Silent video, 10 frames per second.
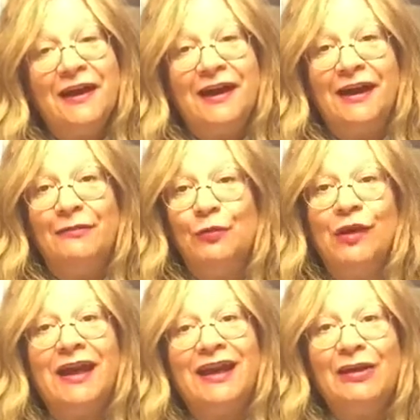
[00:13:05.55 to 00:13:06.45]

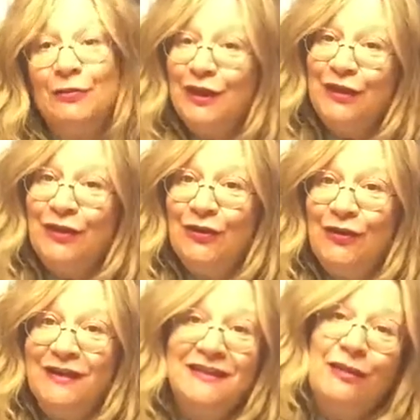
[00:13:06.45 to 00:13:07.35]
moqueca with you.
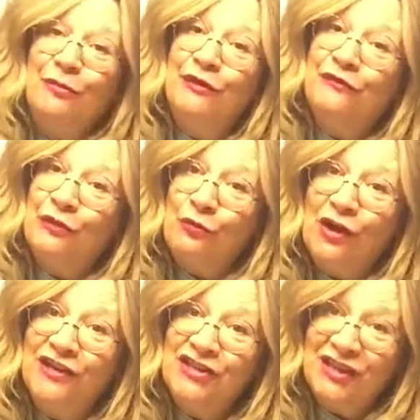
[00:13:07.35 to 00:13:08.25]
And Deborah, if you're
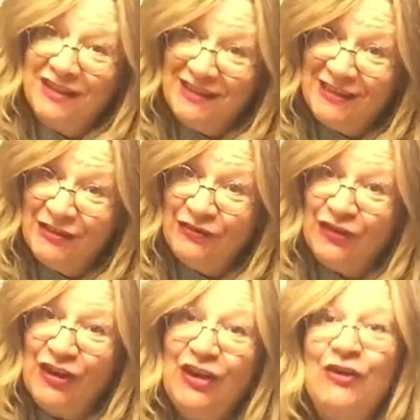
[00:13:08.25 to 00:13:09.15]
watching, this is for
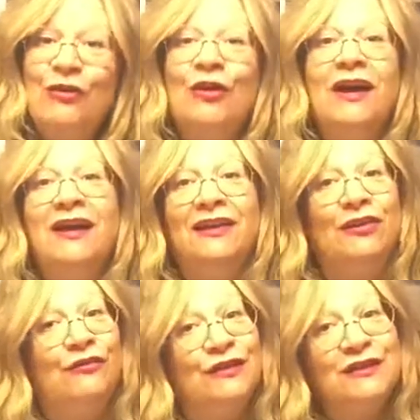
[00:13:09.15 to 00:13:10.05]
you.
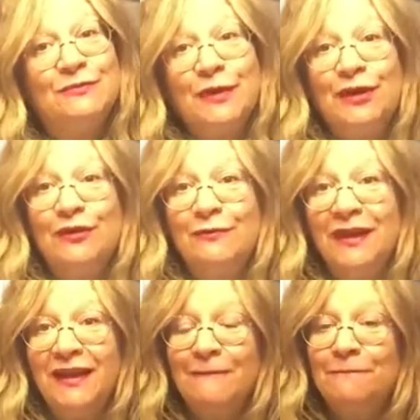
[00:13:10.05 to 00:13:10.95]
You've inspired
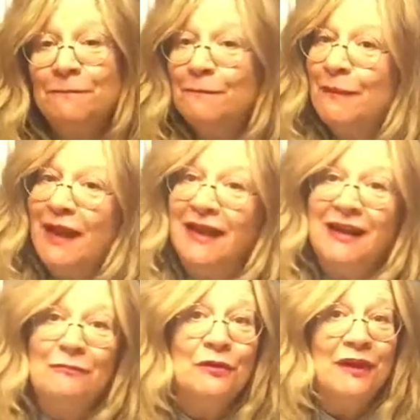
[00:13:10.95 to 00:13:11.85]
me. And
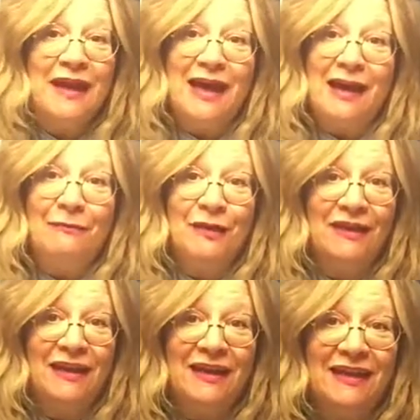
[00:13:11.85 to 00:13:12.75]
I'm really happy
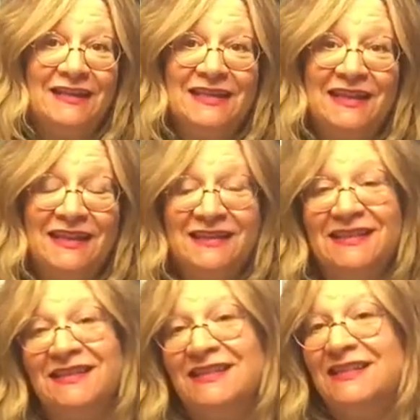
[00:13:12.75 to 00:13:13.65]
that you did, because
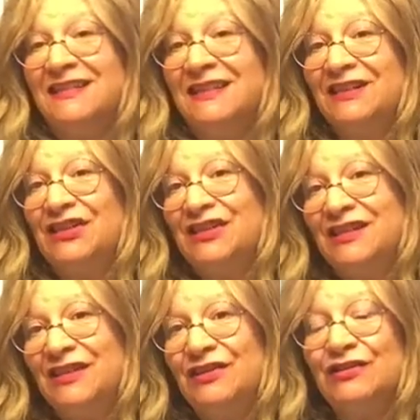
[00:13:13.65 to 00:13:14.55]
this is a delicious
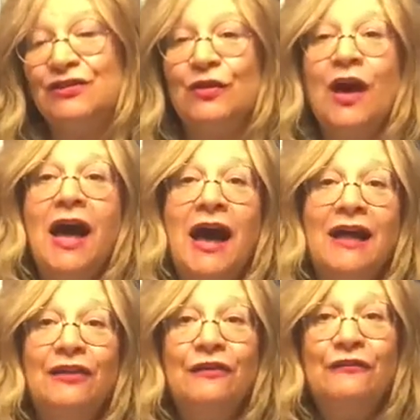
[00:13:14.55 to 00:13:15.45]
dinner. So
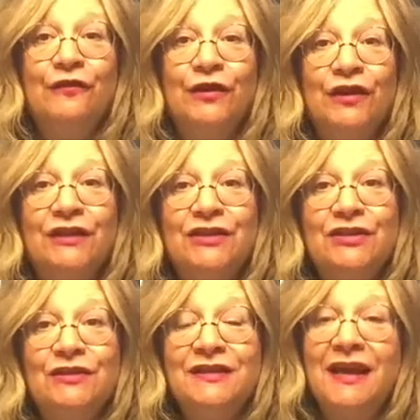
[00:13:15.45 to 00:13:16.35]
I look forward
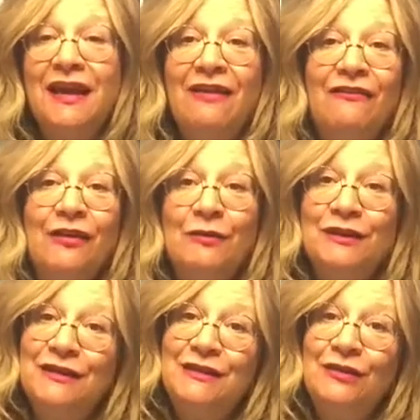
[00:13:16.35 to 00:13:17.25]
to seeing
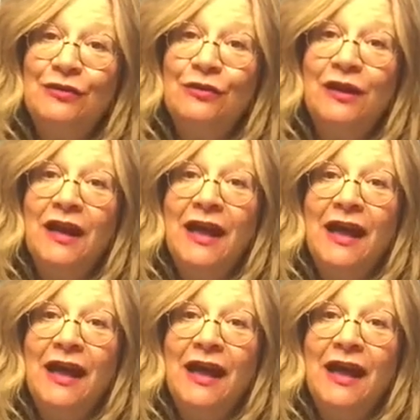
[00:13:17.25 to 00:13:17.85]
everyone soon.